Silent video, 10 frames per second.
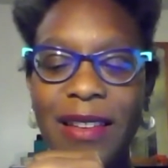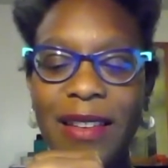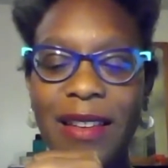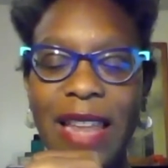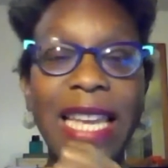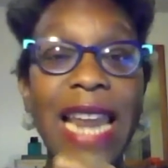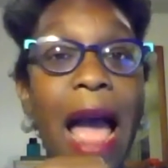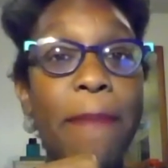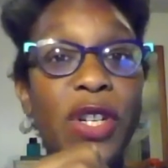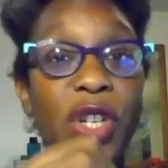an
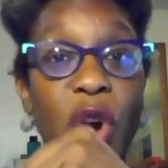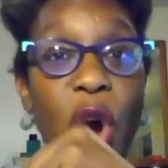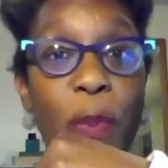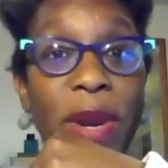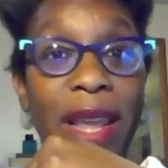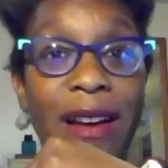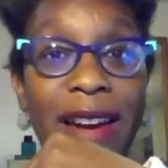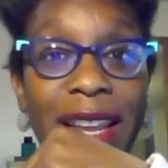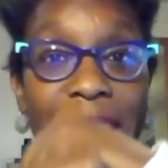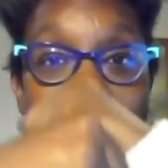aperture opening on
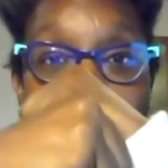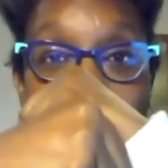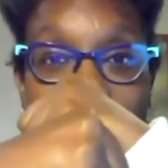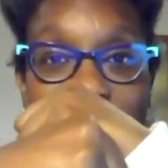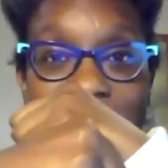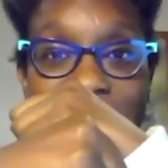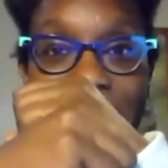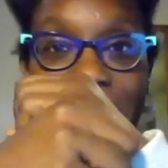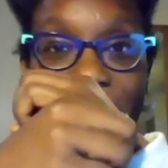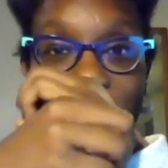a camera. Suddenly
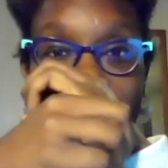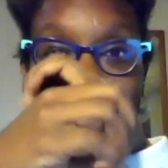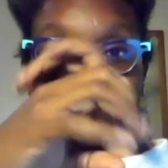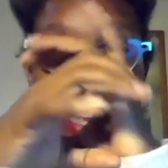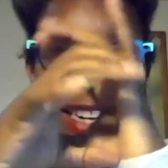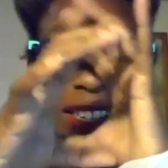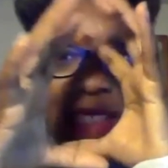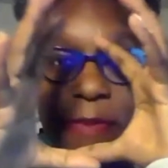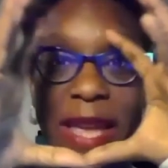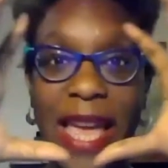everything
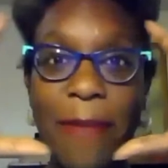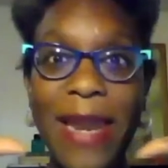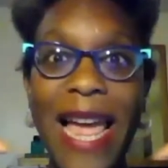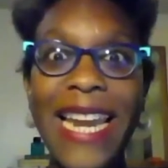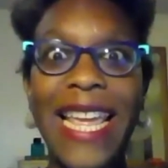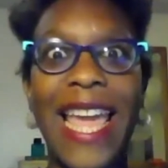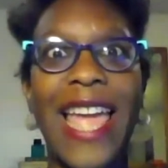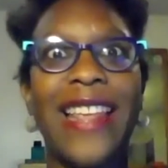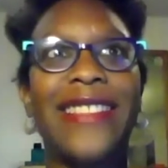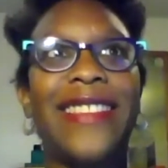just became light
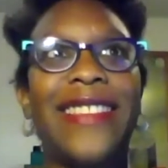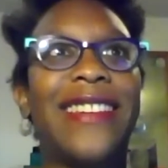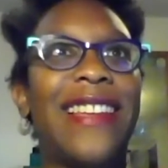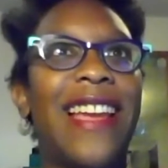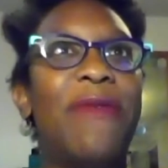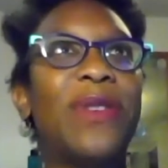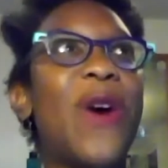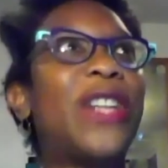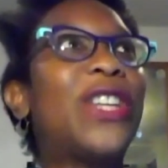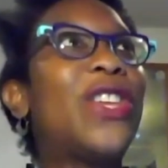again. And suddenly I was
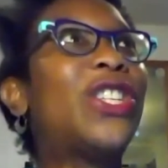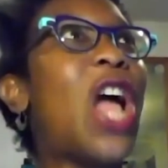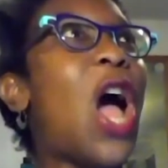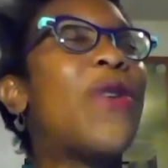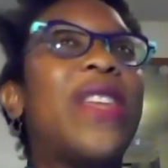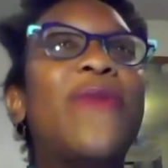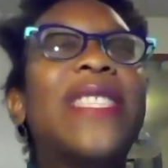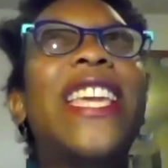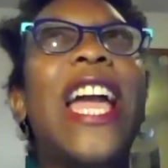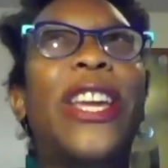watching the show and it was
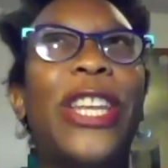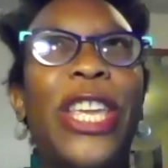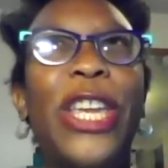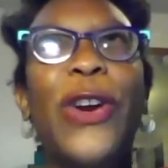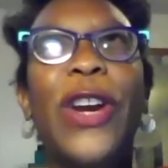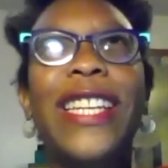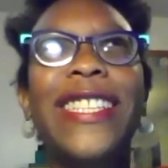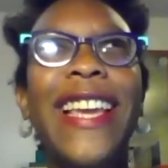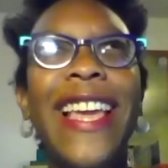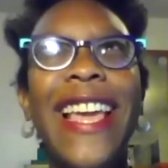like I could hear it
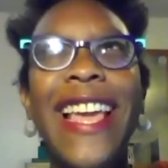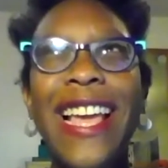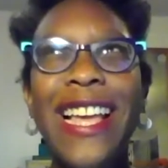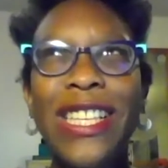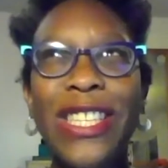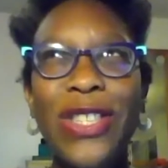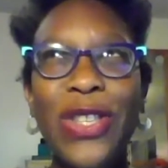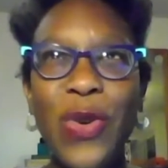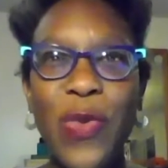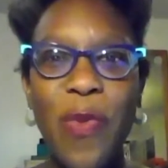
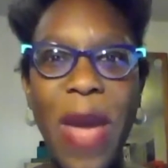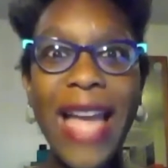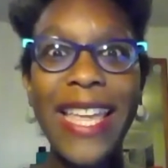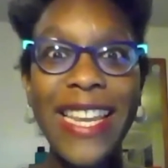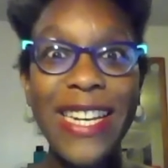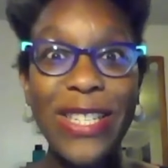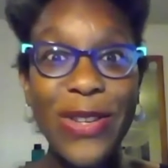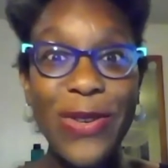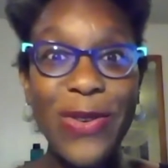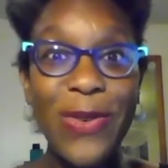zoom back
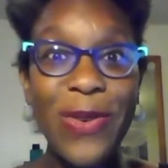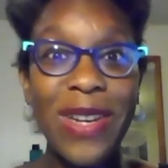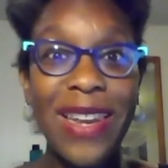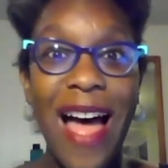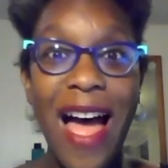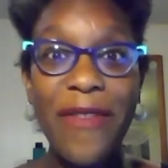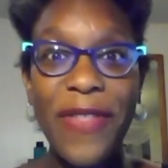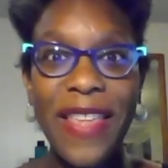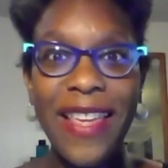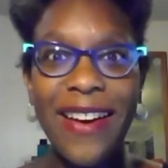into live
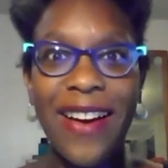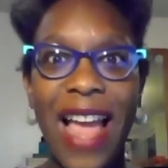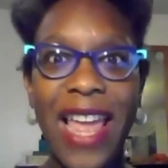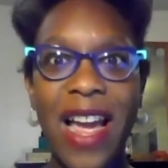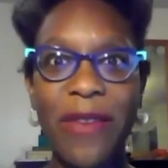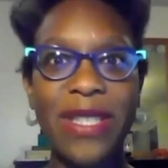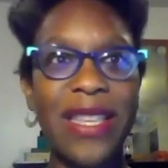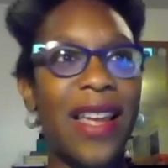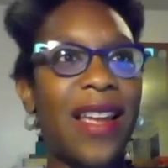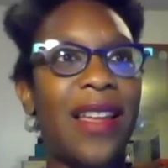theater. And I was
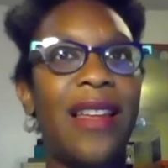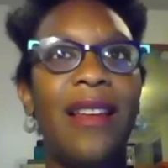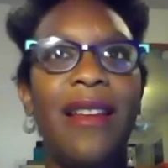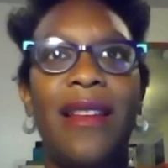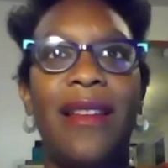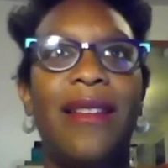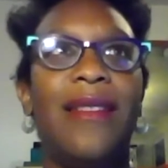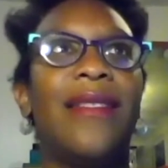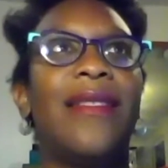like, oh,